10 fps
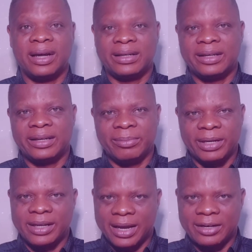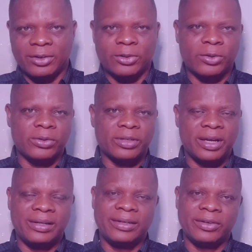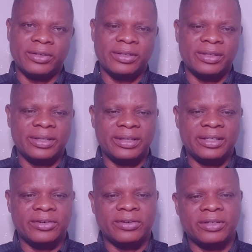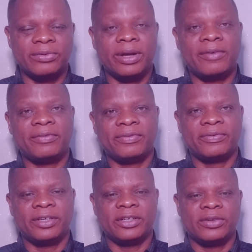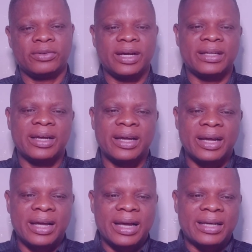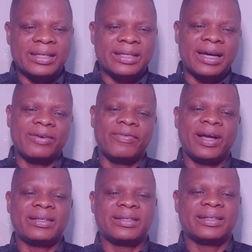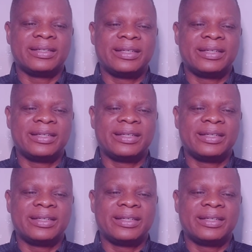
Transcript: and the medical doctors and nurses in this country, we have this news that as a sacrifice,